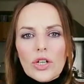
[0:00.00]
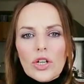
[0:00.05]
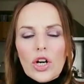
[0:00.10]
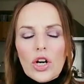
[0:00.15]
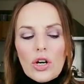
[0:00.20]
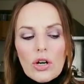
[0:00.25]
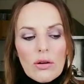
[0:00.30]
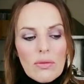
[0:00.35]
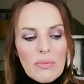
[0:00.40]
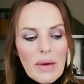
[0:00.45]

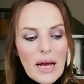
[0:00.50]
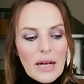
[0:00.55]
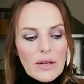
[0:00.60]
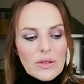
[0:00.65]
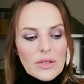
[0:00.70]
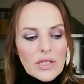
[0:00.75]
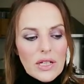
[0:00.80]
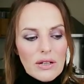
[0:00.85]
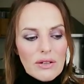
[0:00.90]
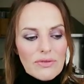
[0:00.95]
come
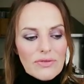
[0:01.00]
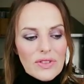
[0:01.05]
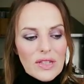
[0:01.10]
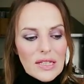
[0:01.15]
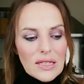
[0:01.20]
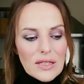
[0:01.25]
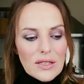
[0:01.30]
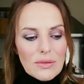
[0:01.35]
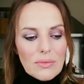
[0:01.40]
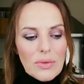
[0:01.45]
out of
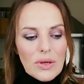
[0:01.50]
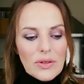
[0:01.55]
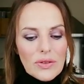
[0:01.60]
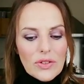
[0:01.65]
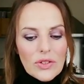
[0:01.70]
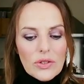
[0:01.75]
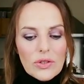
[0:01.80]
this month.